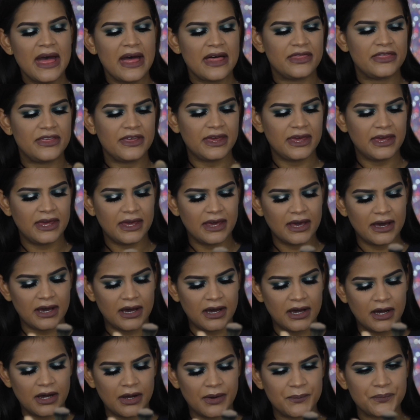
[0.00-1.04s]
The
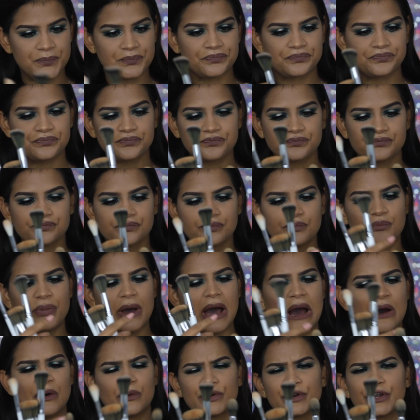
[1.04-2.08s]

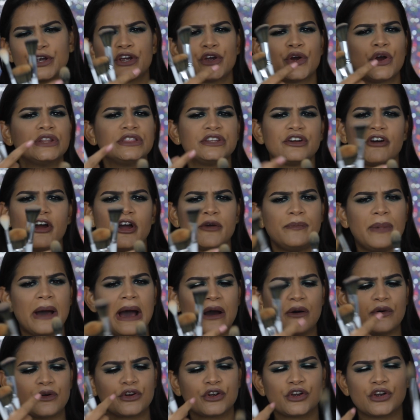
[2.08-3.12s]
powder, under eye
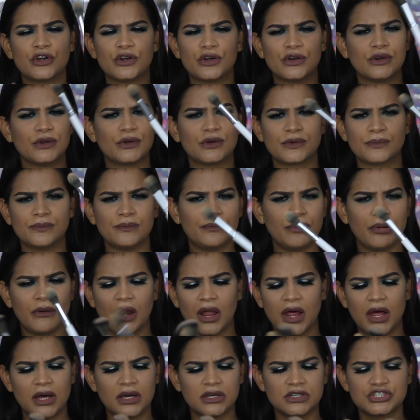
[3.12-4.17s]
powder,
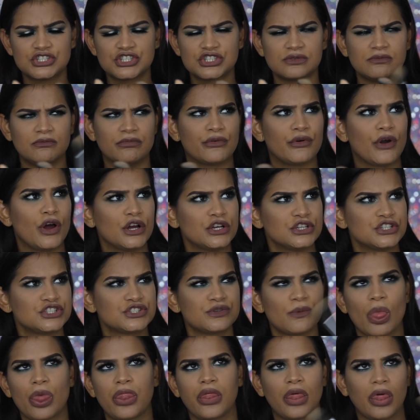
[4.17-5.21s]
blush,
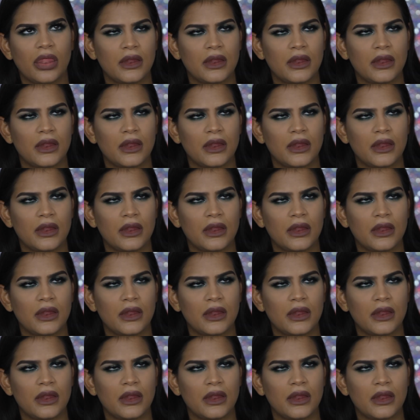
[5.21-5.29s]
brush,